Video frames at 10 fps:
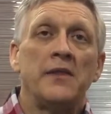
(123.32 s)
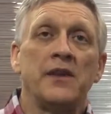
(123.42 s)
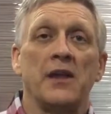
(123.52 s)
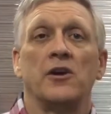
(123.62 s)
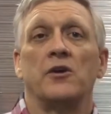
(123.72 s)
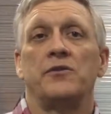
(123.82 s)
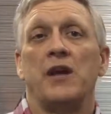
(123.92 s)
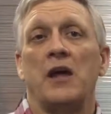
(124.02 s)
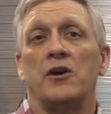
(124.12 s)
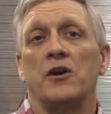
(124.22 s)
The other, the
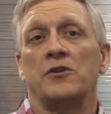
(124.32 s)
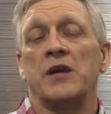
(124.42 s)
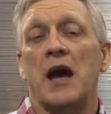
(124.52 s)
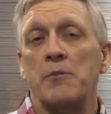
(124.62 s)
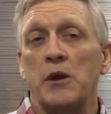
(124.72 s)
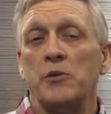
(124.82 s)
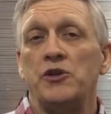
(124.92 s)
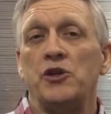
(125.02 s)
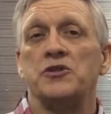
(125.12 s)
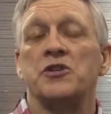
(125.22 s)
other time we would
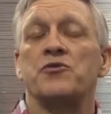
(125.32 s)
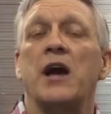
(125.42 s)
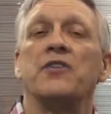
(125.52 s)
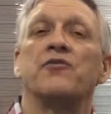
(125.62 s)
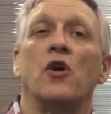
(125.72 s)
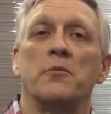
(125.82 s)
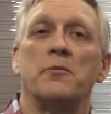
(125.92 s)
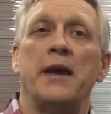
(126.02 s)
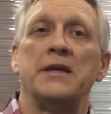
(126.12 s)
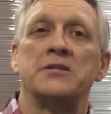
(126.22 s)
use a transformer
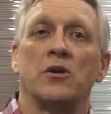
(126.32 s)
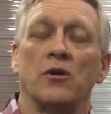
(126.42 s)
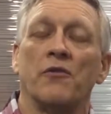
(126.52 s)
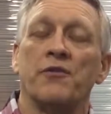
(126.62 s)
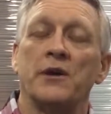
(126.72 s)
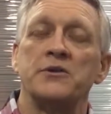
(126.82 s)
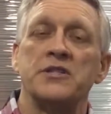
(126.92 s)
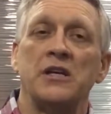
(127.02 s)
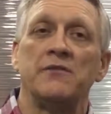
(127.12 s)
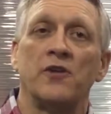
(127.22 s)
base or low
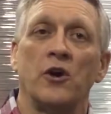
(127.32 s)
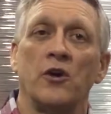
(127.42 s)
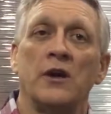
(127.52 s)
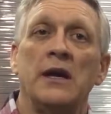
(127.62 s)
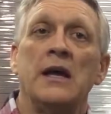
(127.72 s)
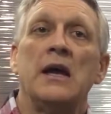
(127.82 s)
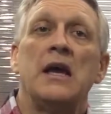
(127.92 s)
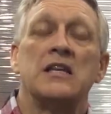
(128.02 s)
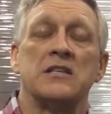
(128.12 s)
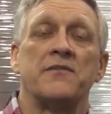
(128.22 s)
frequency inverter
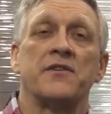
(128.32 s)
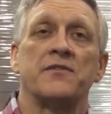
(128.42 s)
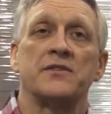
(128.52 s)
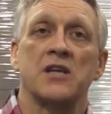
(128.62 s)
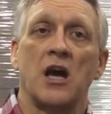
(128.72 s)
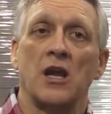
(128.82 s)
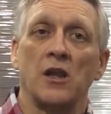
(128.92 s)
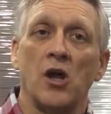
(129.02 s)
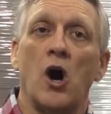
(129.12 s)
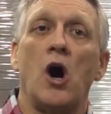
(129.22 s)
is if it's got a
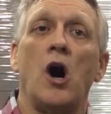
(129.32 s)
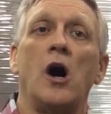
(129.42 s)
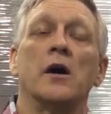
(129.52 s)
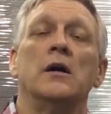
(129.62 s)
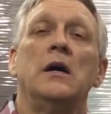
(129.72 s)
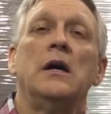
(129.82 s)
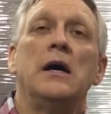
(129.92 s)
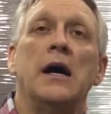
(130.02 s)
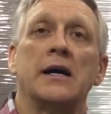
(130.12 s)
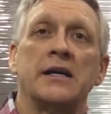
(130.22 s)
long
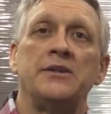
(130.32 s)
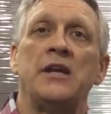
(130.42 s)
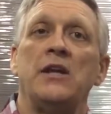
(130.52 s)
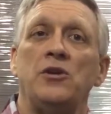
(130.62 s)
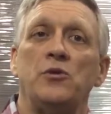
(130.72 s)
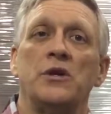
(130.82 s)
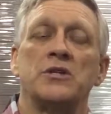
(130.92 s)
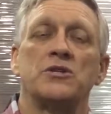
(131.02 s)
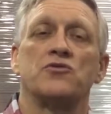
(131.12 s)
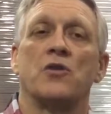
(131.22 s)
uh,
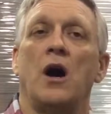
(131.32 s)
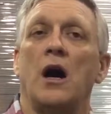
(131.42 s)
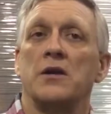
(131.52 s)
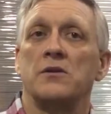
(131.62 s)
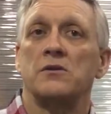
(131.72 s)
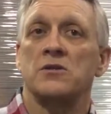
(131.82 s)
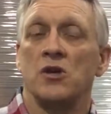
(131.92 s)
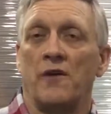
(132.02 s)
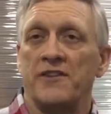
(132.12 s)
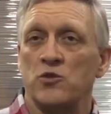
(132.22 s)
continuous draw.
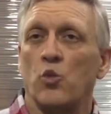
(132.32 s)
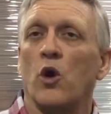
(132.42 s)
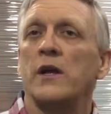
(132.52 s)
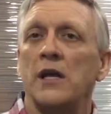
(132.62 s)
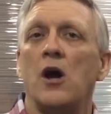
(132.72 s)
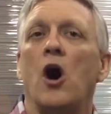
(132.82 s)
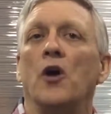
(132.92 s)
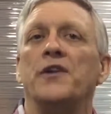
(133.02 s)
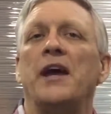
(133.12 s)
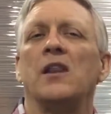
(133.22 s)
So if it's working
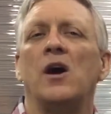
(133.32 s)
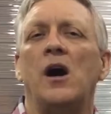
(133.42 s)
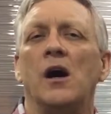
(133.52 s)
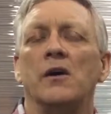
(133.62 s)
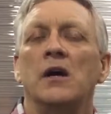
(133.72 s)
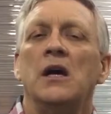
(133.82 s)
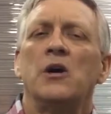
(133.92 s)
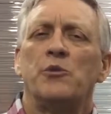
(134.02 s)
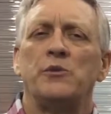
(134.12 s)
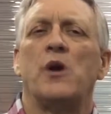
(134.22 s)
all day long,
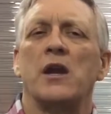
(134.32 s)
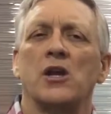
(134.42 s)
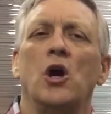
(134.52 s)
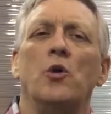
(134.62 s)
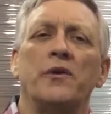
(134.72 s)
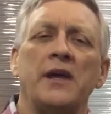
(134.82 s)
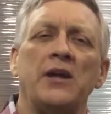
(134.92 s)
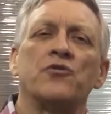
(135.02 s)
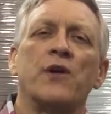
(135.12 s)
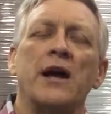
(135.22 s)
we'd want to go with a
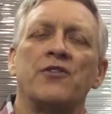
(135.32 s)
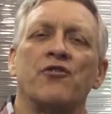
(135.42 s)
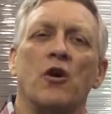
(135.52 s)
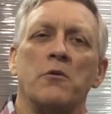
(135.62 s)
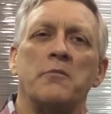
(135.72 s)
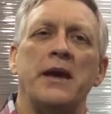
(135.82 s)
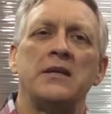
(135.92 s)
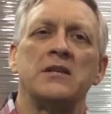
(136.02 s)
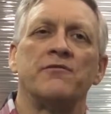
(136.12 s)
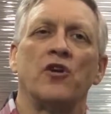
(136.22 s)
transformer
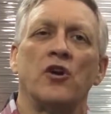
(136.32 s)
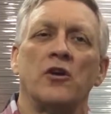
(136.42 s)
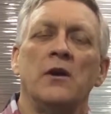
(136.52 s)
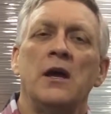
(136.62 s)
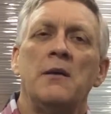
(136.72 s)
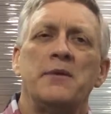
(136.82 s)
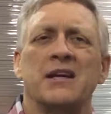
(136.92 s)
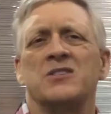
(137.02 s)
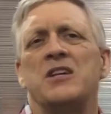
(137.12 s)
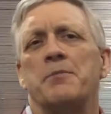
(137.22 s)
base inverter
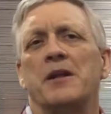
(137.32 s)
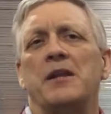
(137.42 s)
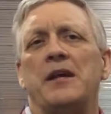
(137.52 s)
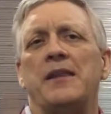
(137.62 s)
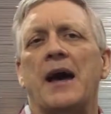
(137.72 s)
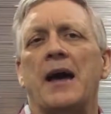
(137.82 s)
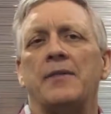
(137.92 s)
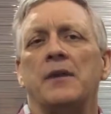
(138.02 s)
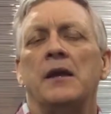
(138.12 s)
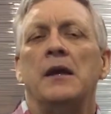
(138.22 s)
because typically
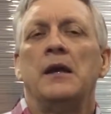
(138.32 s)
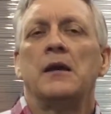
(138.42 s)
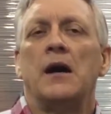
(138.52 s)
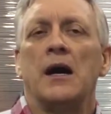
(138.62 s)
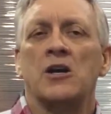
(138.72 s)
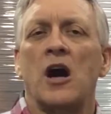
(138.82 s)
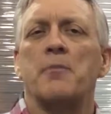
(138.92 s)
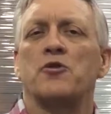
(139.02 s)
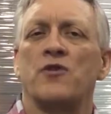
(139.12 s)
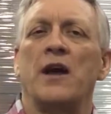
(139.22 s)
that uh,
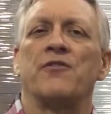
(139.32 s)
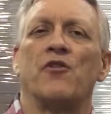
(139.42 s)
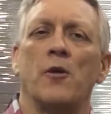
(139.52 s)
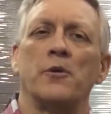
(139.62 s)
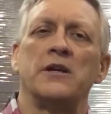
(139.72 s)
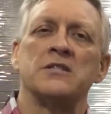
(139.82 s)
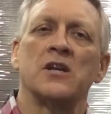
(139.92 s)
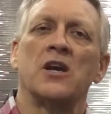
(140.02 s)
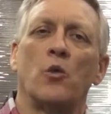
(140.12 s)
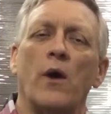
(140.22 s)
copper transformer isn't
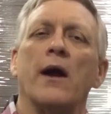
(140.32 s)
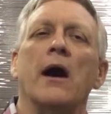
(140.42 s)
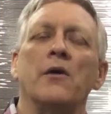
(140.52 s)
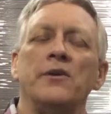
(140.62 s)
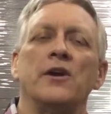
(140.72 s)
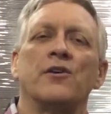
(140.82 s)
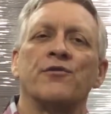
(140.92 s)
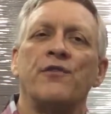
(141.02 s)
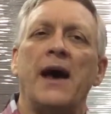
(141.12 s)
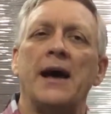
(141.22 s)
going to wear out near as
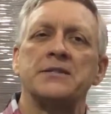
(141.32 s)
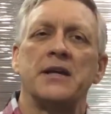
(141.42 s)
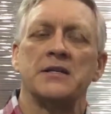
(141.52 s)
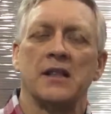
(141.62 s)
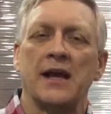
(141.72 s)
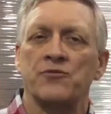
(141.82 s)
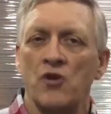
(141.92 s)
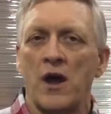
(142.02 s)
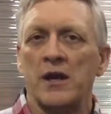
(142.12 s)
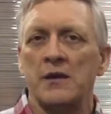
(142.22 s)
fast as
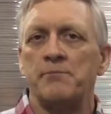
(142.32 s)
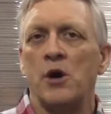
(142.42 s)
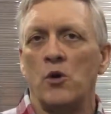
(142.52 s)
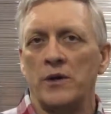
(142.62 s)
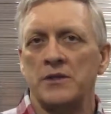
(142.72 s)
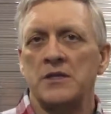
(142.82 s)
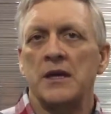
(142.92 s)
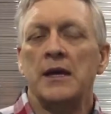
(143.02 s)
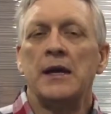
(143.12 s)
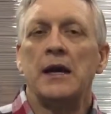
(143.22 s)
electronic components.
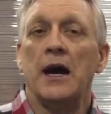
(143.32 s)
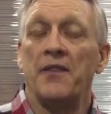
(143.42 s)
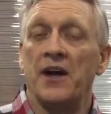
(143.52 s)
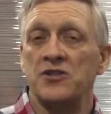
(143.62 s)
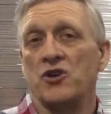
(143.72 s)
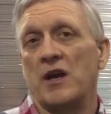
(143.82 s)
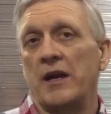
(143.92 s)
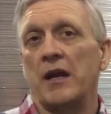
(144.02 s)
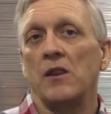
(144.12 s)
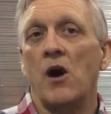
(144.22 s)
Uh, thus, you're going to
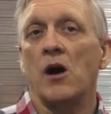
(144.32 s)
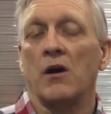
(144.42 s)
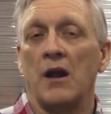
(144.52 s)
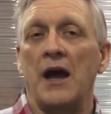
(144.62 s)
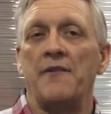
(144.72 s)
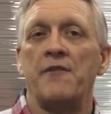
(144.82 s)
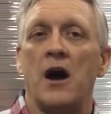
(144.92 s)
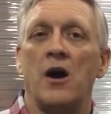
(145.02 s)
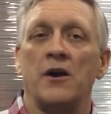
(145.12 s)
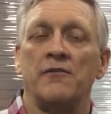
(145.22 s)
get longer life
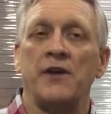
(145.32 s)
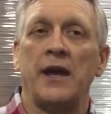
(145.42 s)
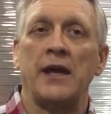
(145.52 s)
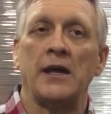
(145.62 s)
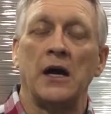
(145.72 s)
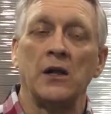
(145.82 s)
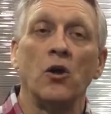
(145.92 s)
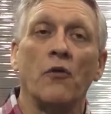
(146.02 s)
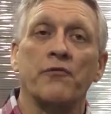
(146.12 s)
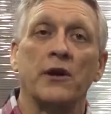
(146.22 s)
out of a uh,
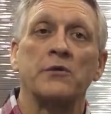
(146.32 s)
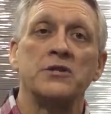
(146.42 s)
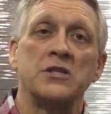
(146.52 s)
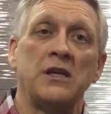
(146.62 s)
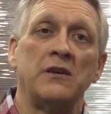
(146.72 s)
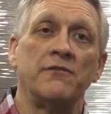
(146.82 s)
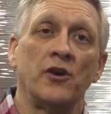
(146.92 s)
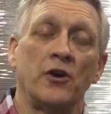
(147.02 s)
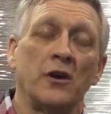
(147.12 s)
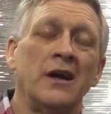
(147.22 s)
low frequency
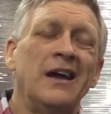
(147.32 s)
inverter.